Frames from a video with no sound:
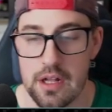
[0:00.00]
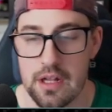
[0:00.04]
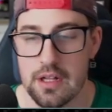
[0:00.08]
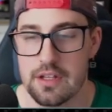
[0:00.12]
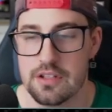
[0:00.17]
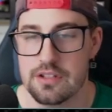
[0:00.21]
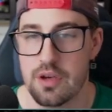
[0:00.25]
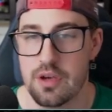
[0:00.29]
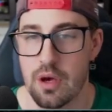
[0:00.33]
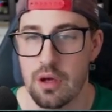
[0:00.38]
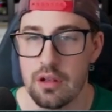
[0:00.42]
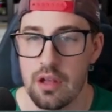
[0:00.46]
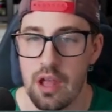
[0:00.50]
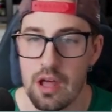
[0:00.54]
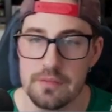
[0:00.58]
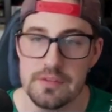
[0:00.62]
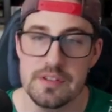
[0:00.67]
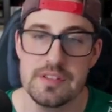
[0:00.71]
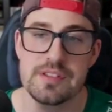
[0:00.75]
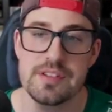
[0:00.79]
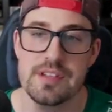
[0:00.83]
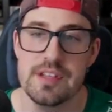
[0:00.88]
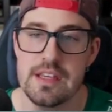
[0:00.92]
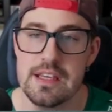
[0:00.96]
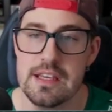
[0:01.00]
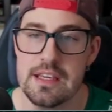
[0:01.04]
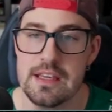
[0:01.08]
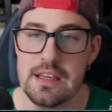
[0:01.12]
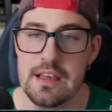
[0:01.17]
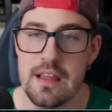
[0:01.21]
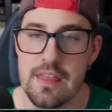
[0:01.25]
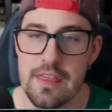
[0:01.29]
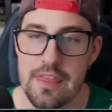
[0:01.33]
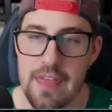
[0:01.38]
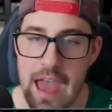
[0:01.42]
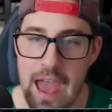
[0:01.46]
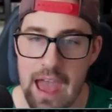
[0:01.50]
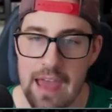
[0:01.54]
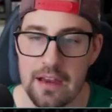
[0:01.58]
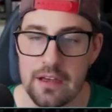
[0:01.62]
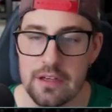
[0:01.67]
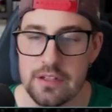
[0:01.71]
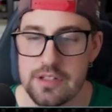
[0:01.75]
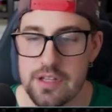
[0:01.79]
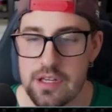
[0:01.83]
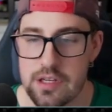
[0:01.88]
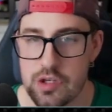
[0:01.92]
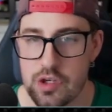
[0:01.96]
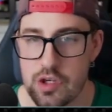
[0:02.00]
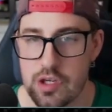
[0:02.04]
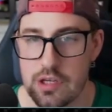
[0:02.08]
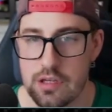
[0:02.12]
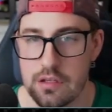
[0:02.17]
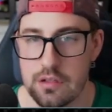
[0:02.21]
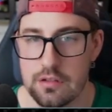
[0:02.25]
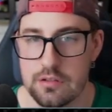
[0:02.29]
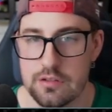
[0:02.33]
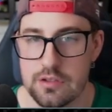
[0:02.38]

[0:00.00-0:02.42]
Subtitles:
I love to see that addition